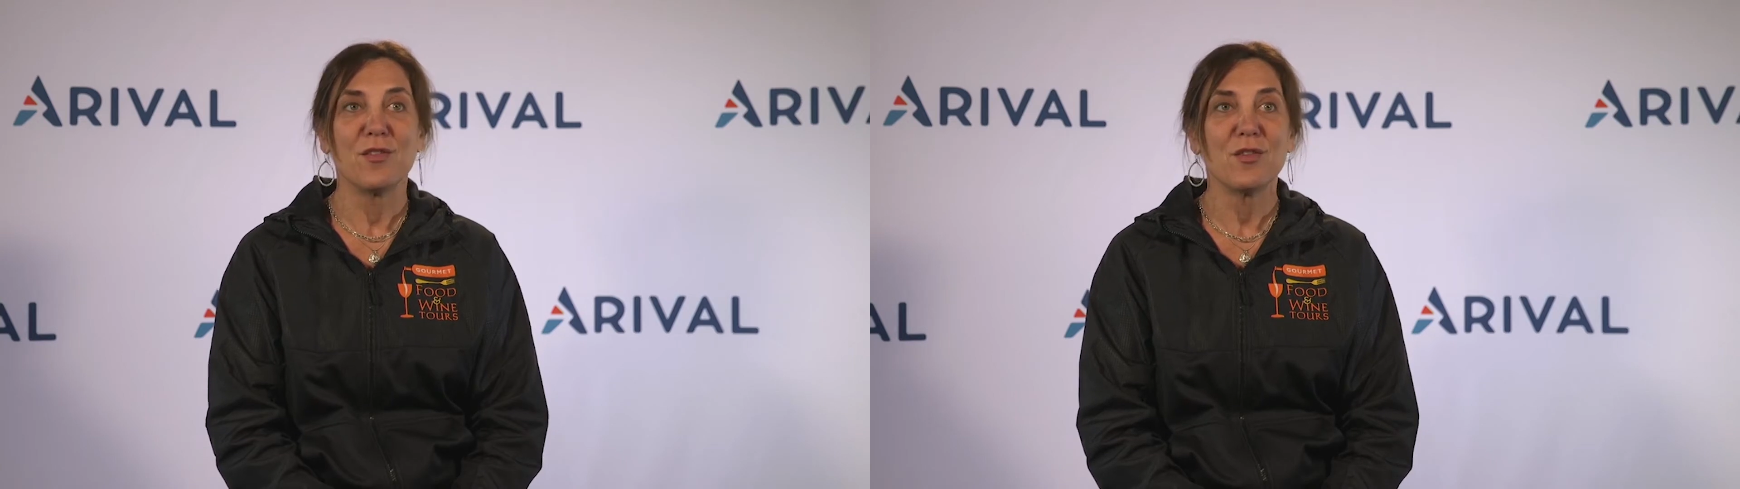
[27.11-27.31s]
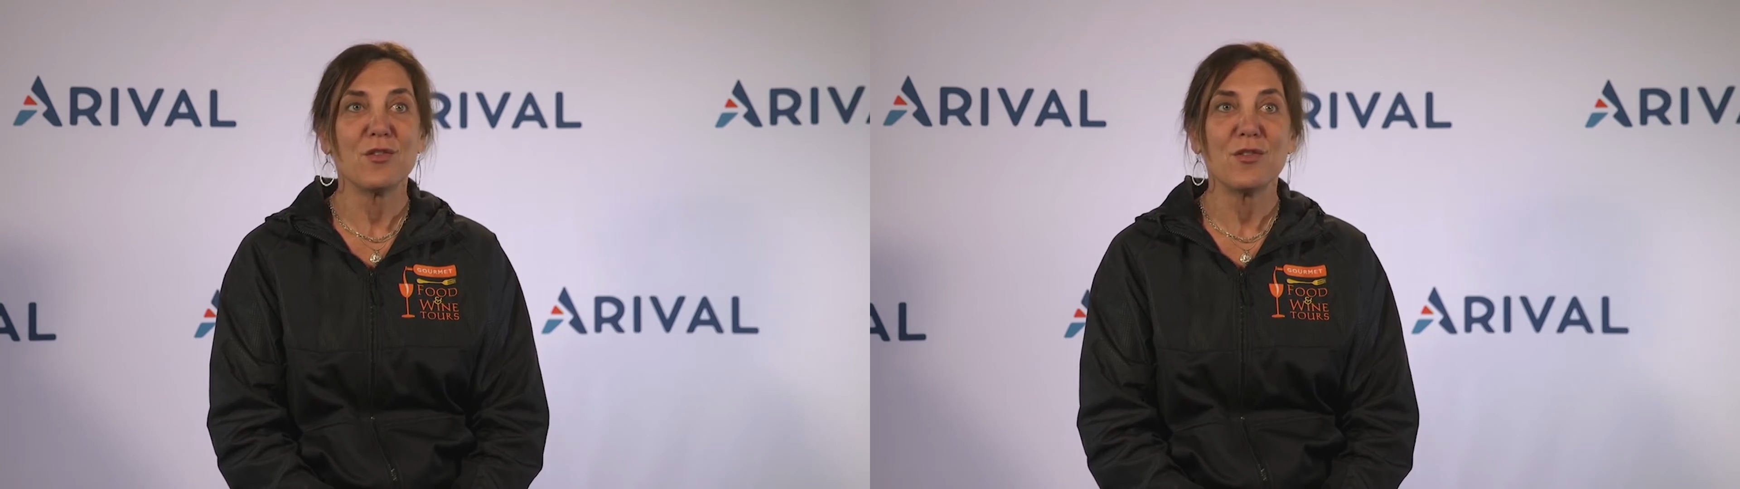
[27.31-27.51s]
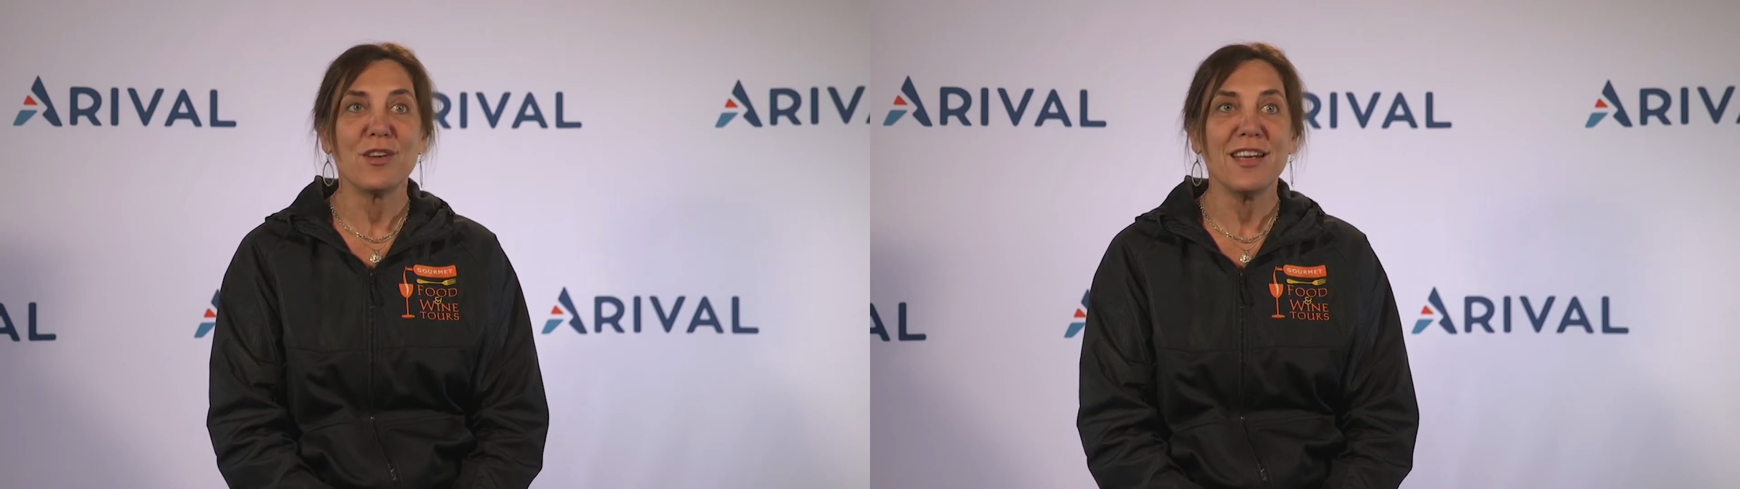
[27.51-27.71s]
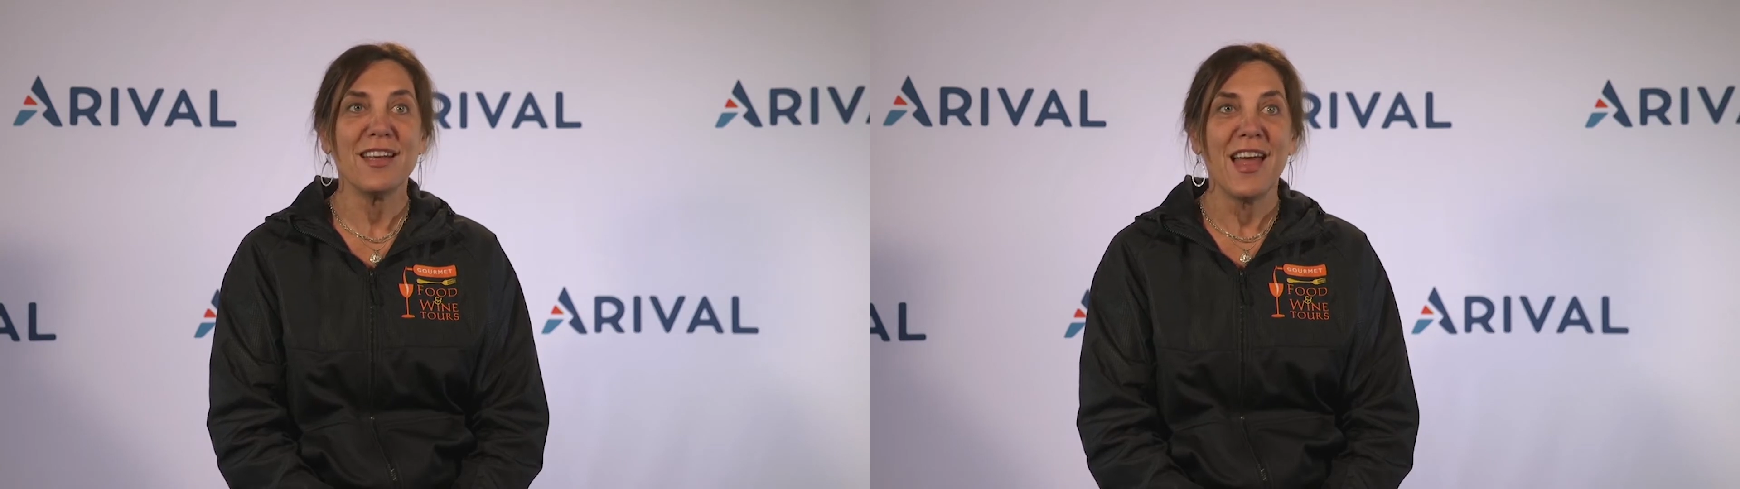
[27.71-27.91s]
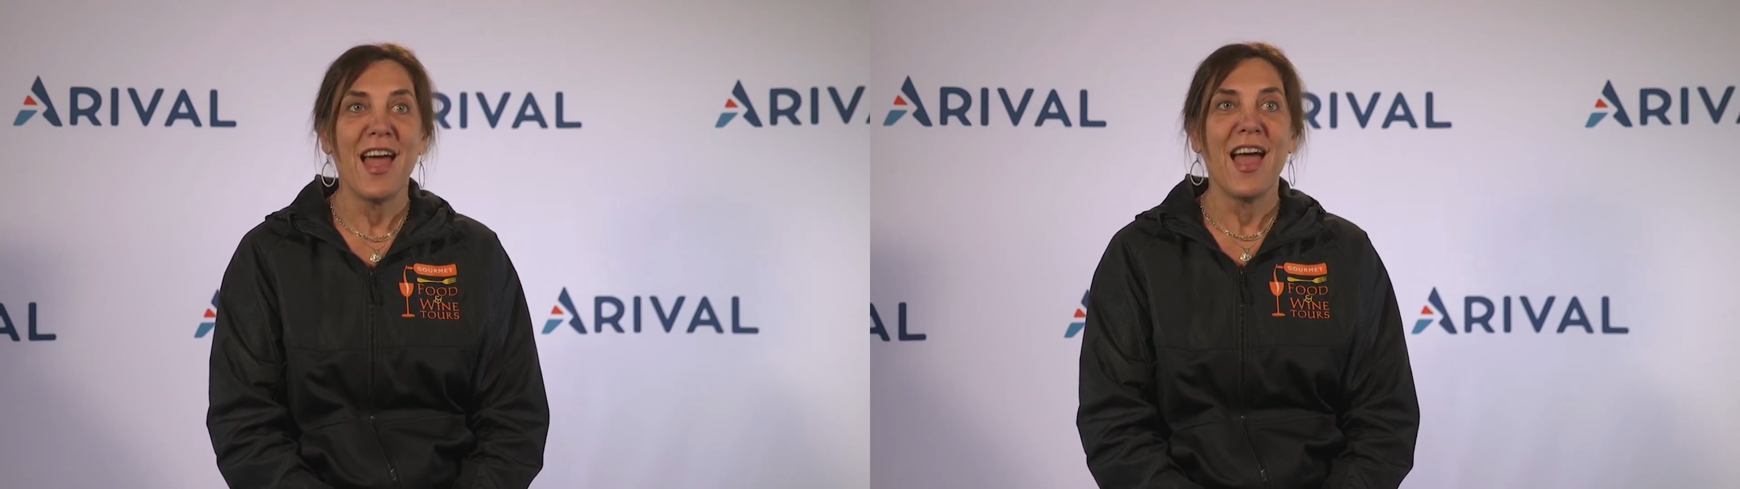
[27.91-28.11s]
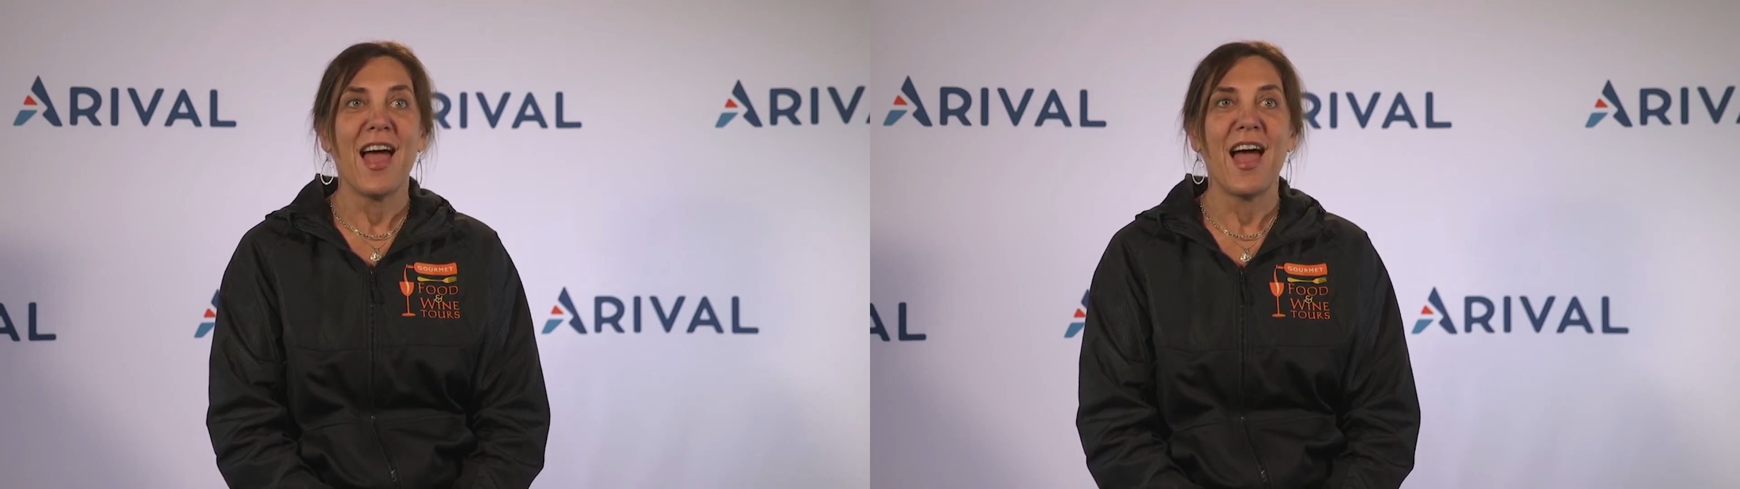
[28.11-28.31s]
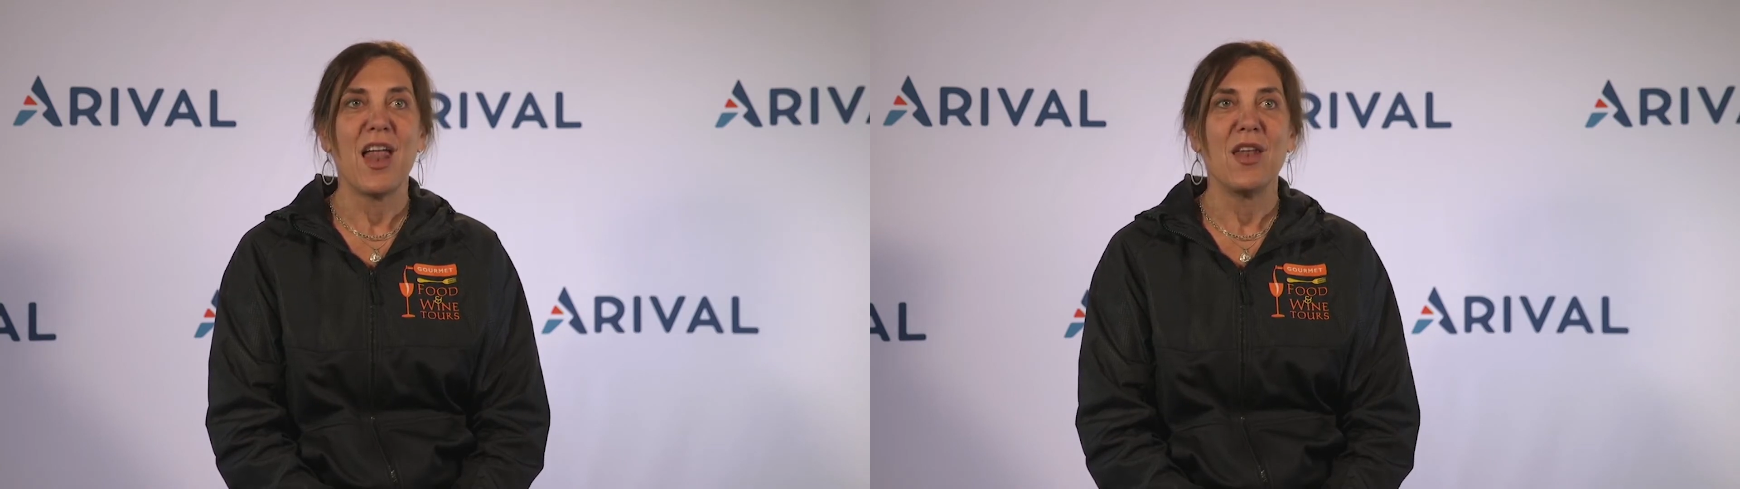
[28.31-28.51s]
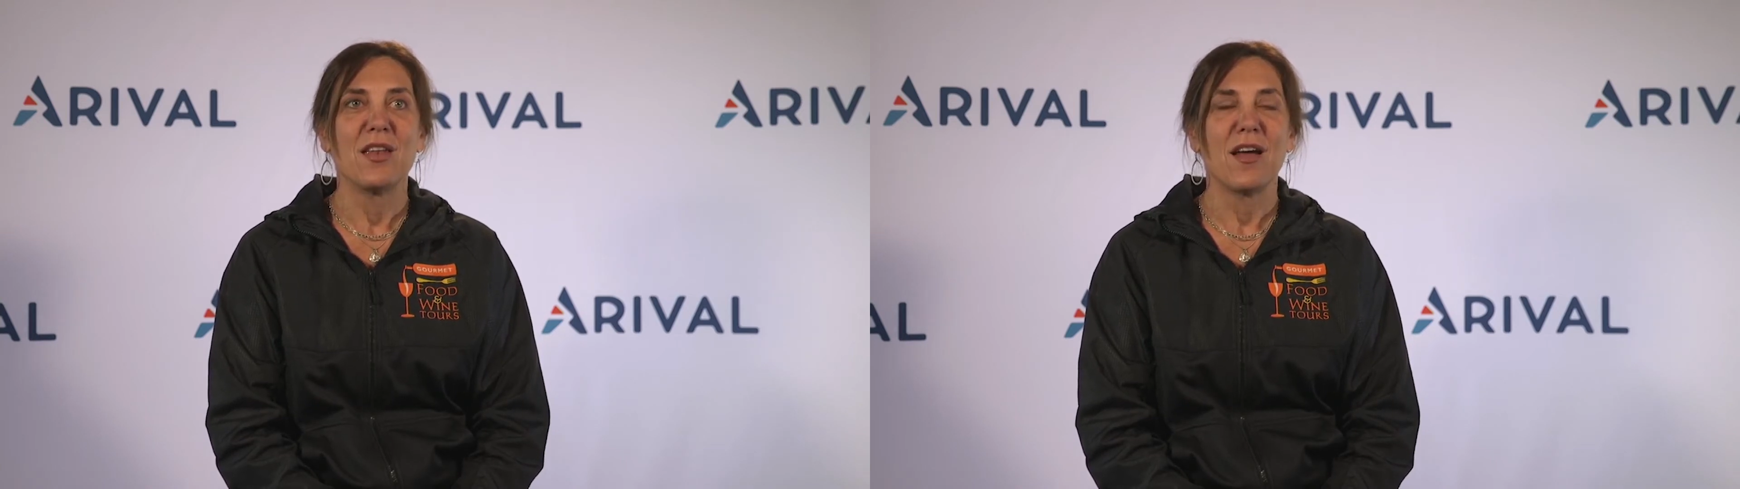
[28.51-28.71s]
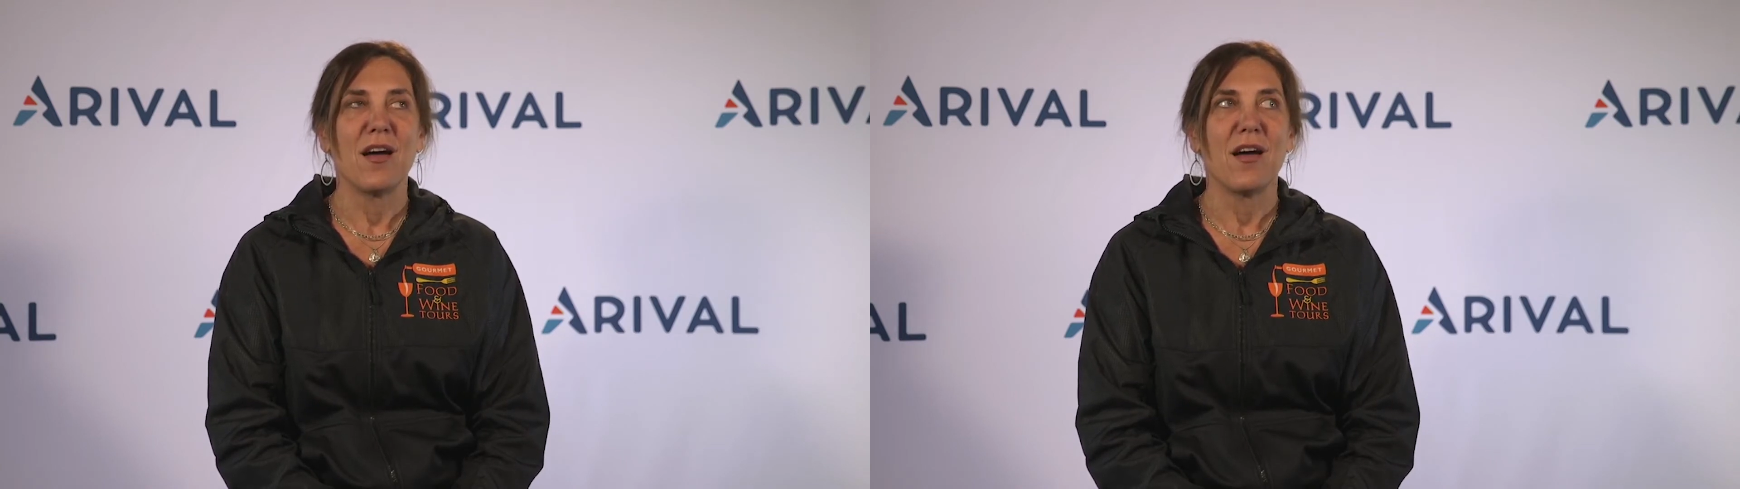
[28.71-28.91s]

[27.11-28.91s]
surgery. And